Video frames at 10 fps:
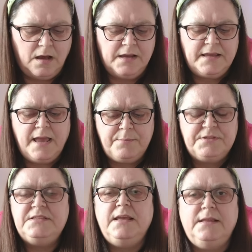I kept
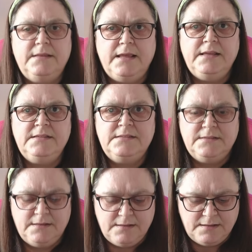seeing these
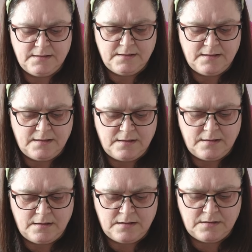
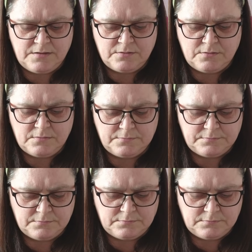and I thought,
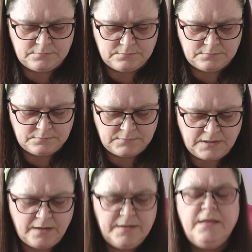
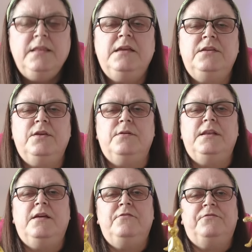okay, they're cute
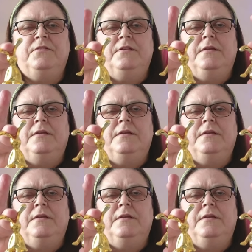enough.